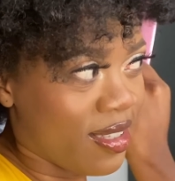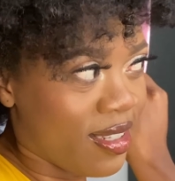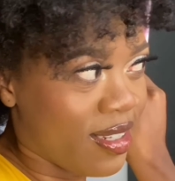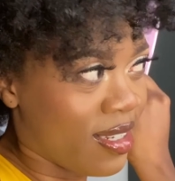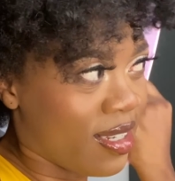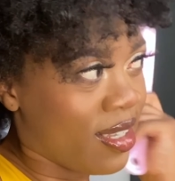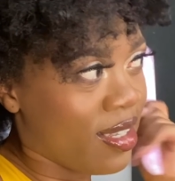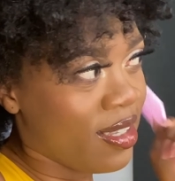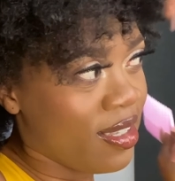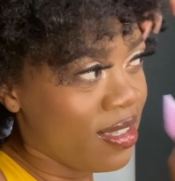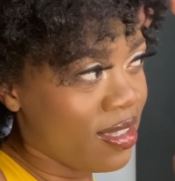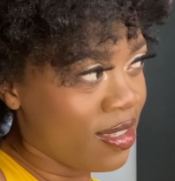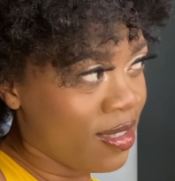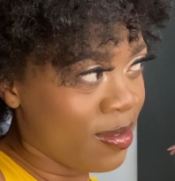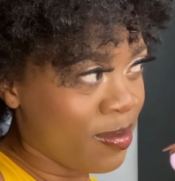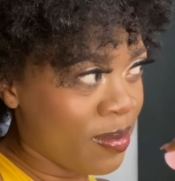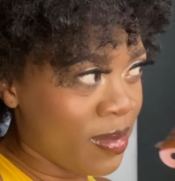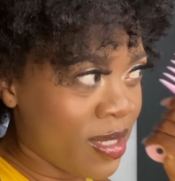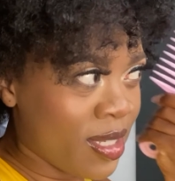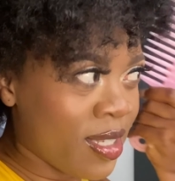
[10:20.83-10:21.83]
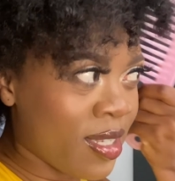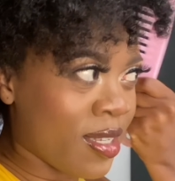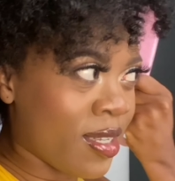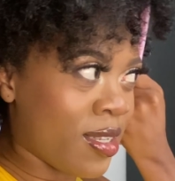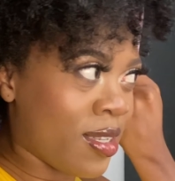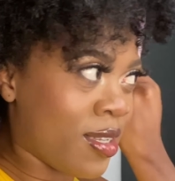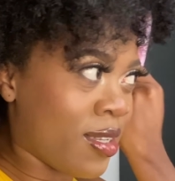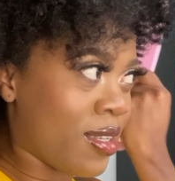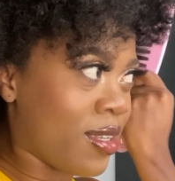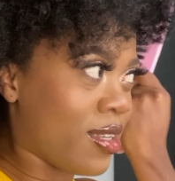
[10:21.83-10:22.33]
damn.
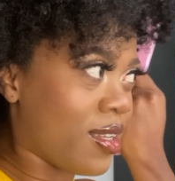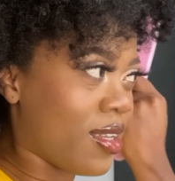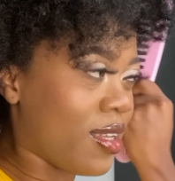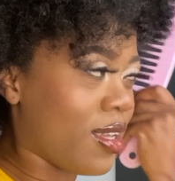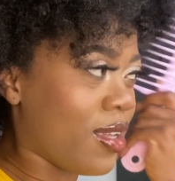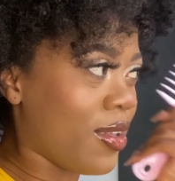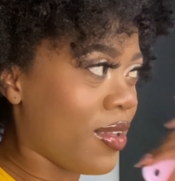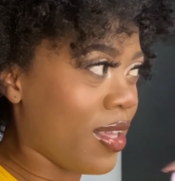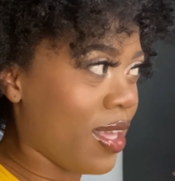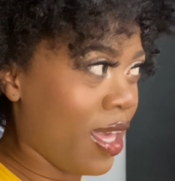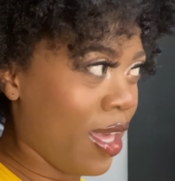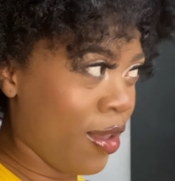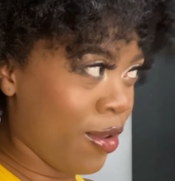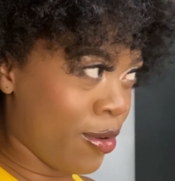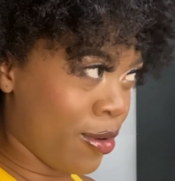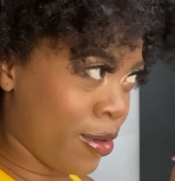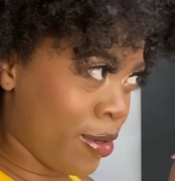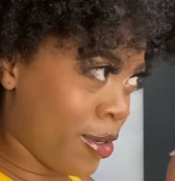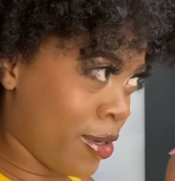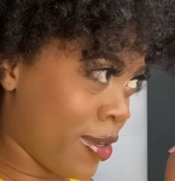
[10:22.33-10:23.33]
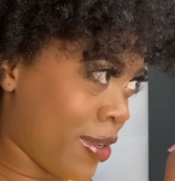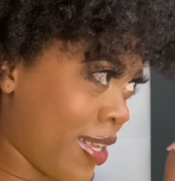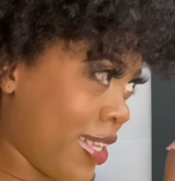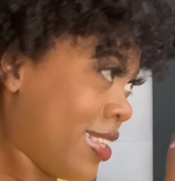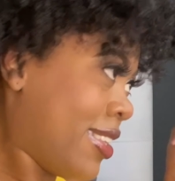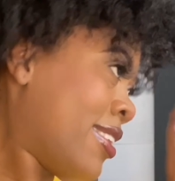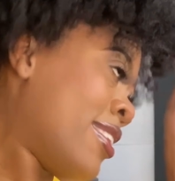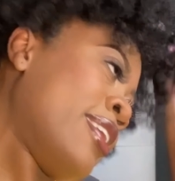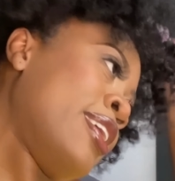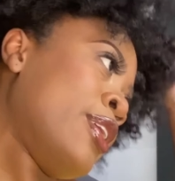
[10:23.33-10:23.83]
Uh, okay, girl, I
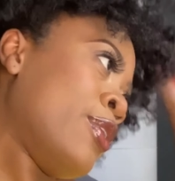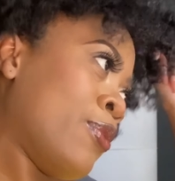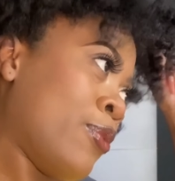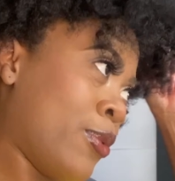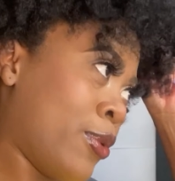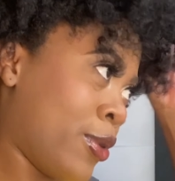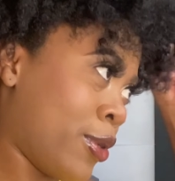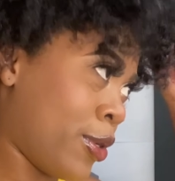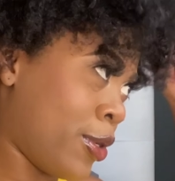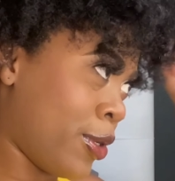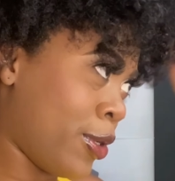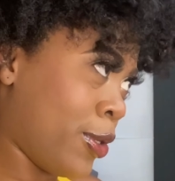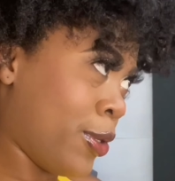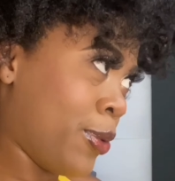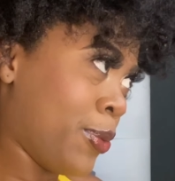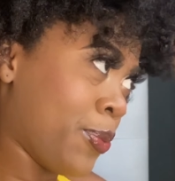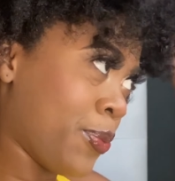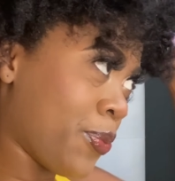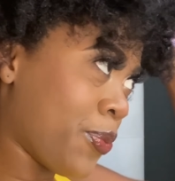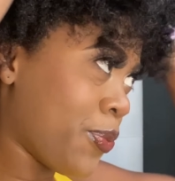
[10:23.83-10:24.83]
see you, girl.